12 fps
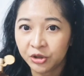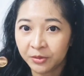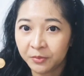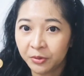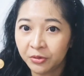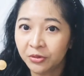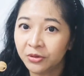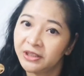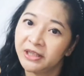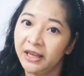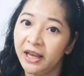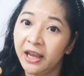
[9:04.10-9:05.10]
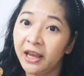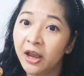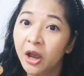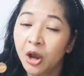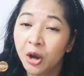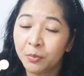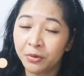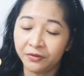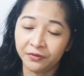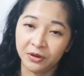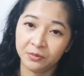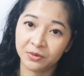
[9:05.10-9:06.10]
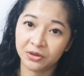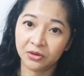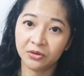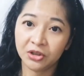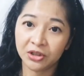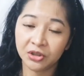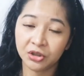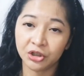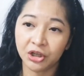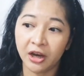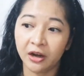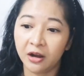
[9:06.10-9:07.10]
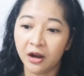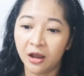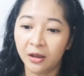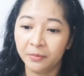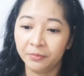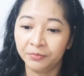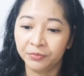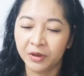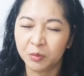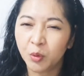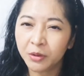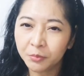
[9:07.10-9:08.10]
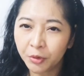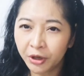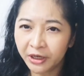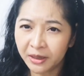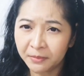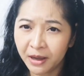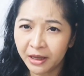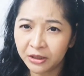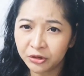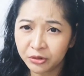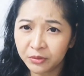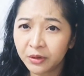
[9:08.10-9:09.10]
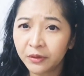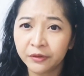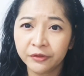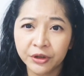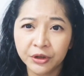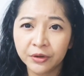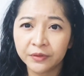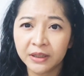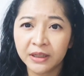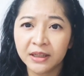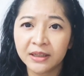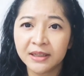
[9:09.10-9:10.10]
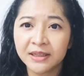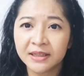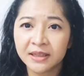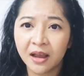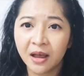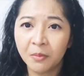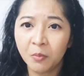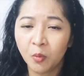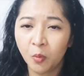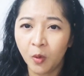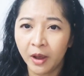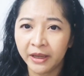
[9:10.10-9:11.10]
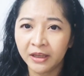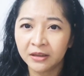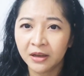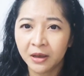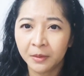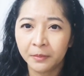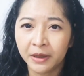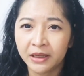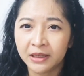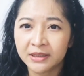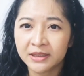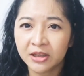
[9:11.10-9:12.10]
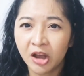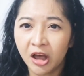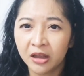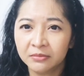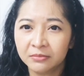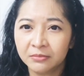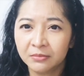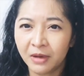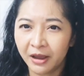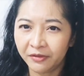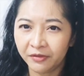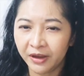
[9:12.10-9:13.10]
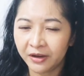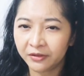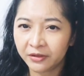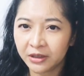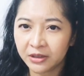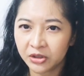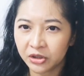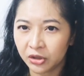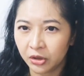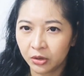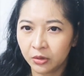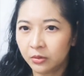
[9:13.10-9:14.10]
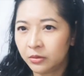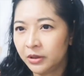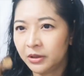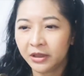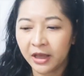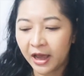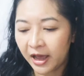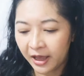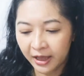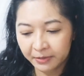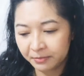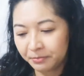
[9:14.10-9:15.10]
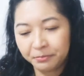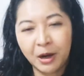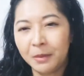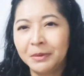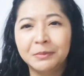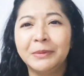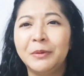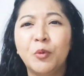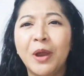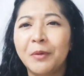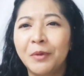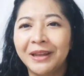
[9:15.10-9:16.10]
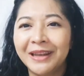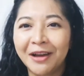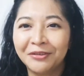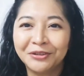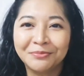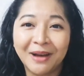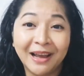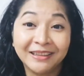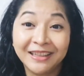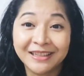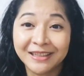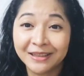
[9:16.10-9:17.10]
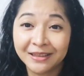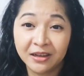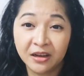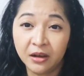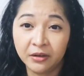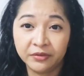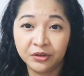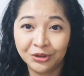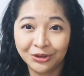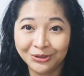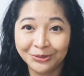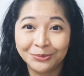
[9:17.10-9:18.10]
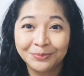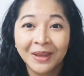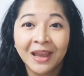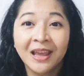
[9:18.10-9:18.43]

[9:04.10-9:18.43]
the Jean Paul Gaultier perfume. So just to share, at one point I might do a review of the Elisa White, but it's not my favorite, so it'll probably way down on my list of to do.